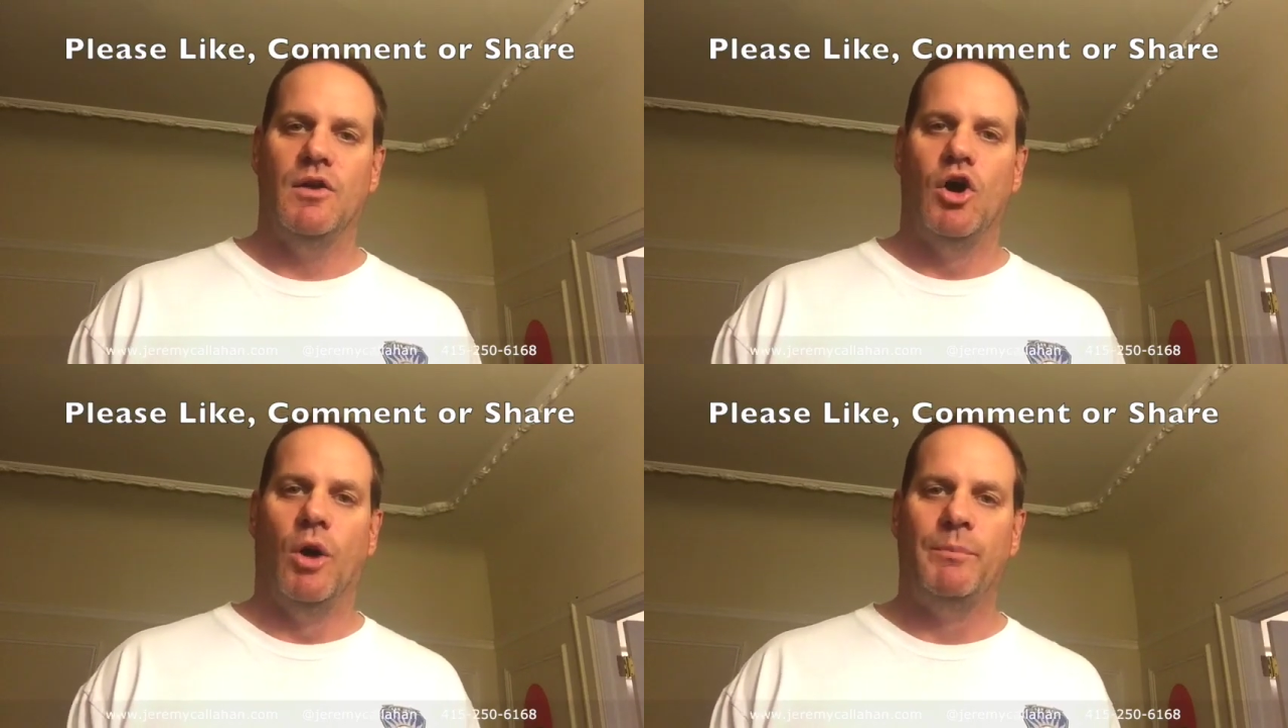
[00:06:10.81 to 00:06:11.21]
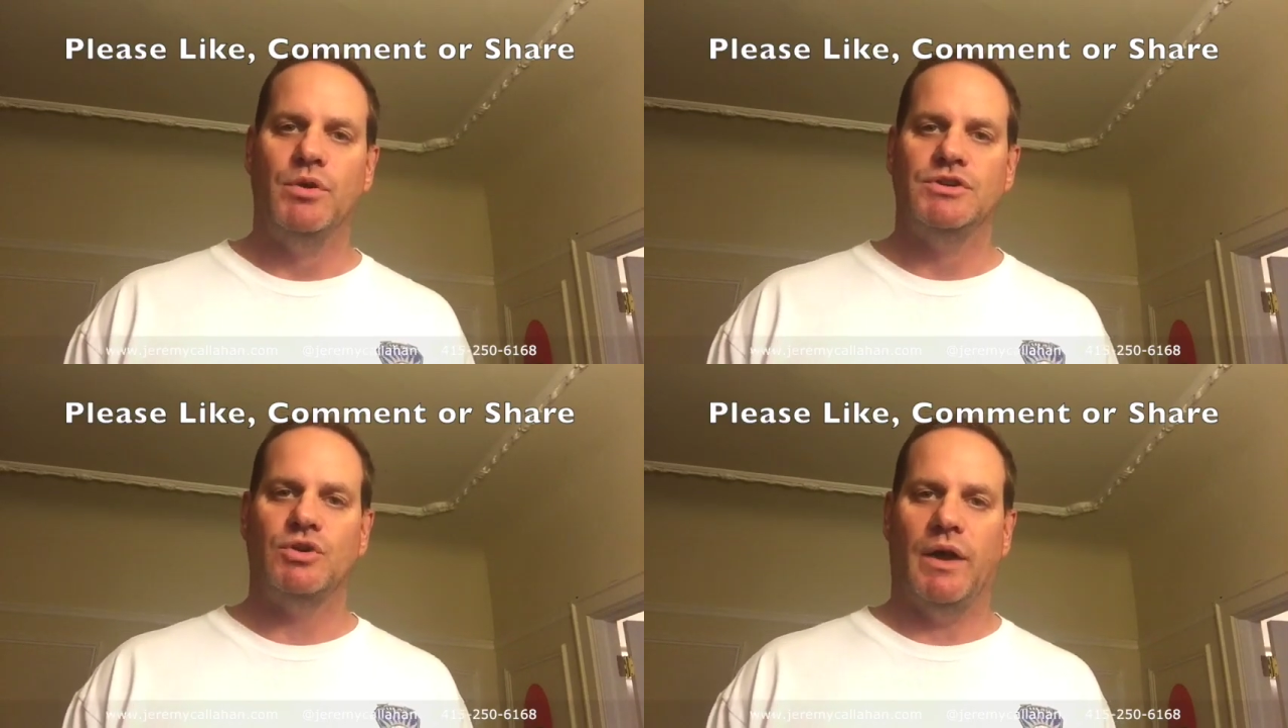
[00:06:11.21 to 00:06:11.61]
Hope
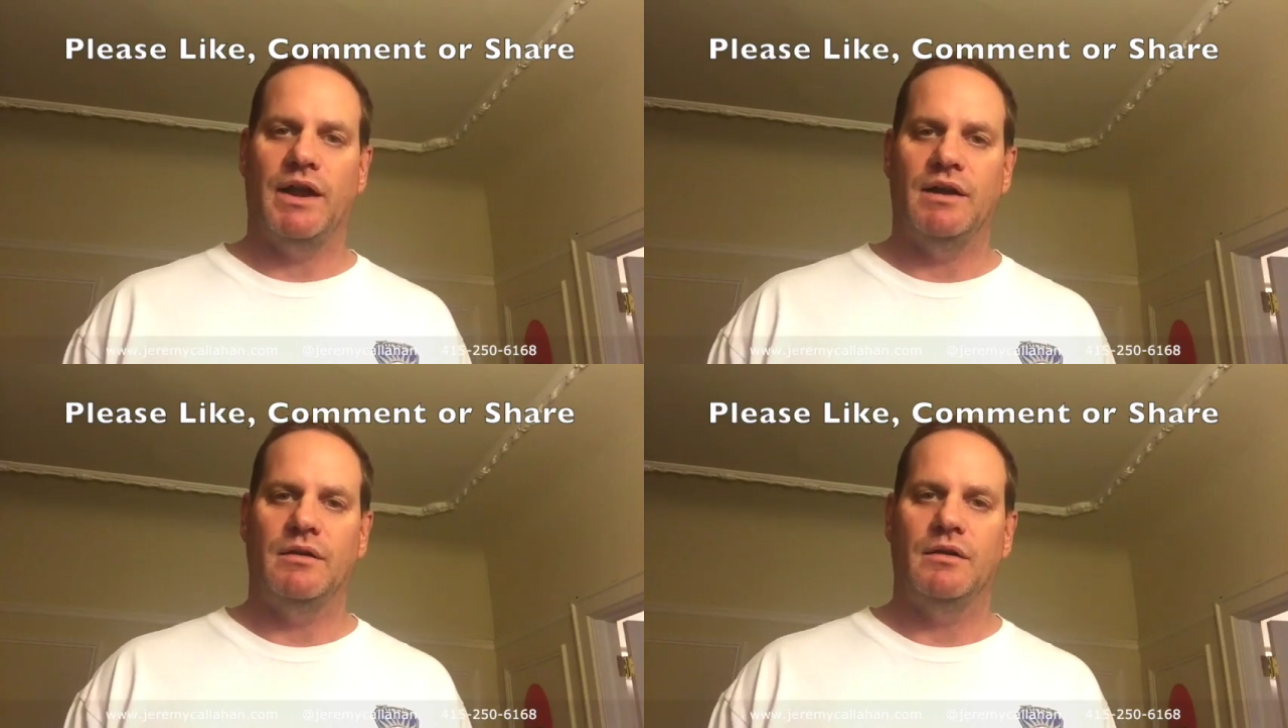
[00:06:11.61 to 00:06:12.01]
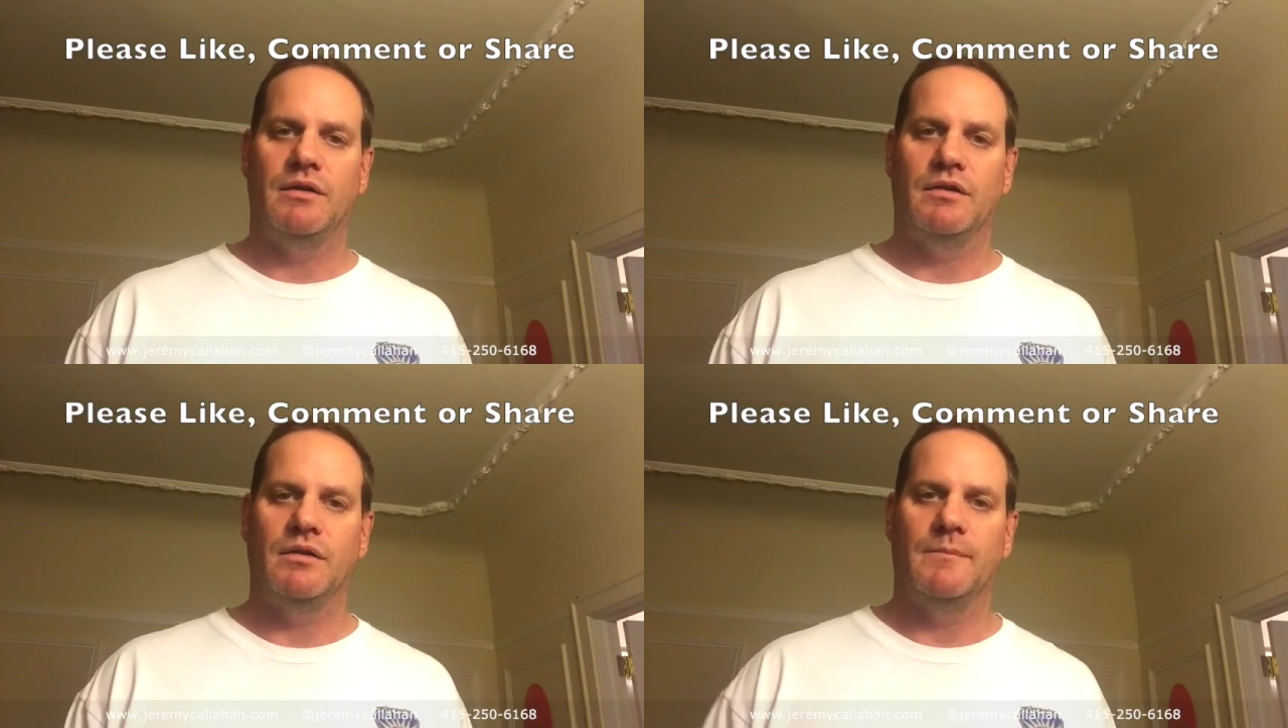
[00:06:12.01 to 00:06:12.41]
you enjoyed it.
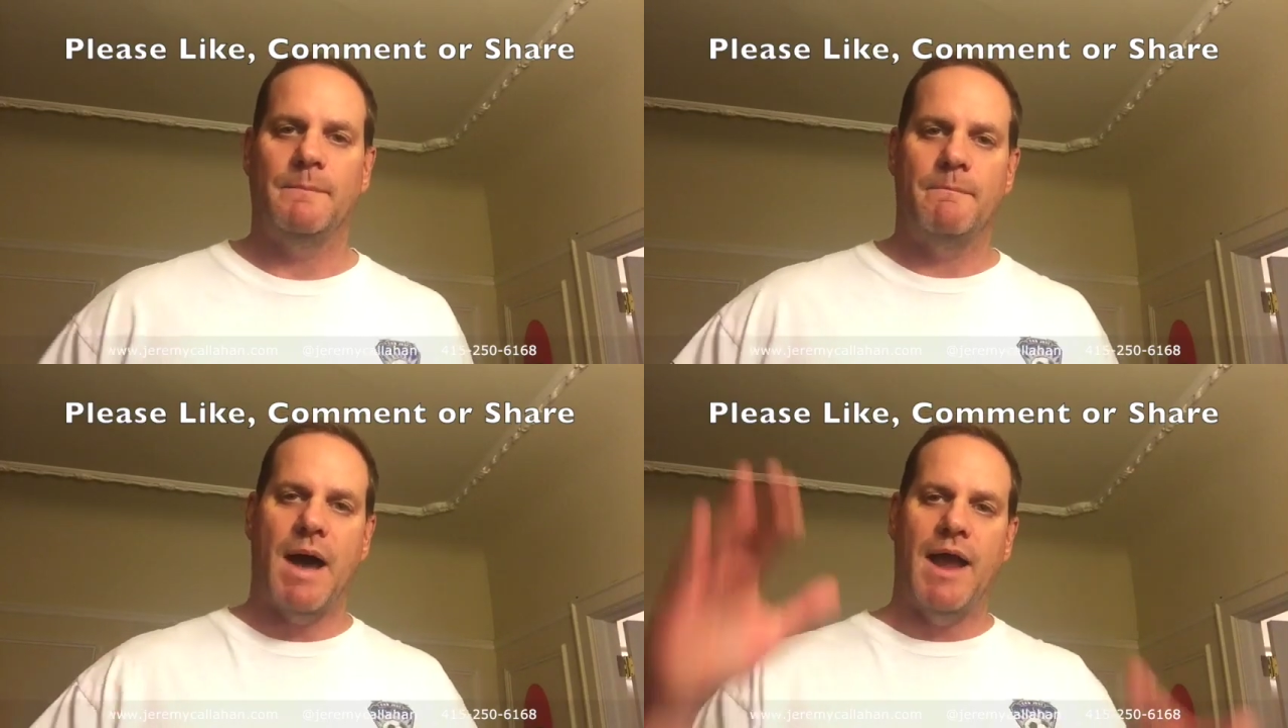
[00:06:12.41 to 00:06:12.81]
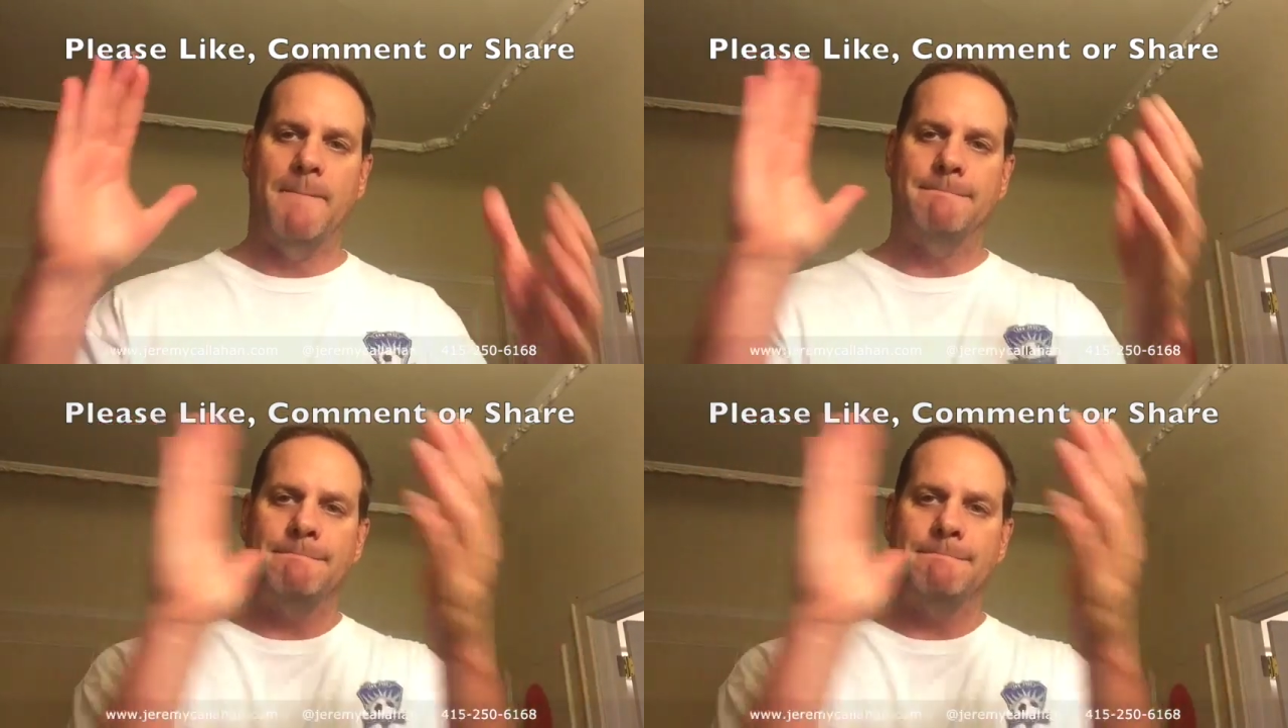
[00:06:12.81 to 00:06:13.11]
Bye.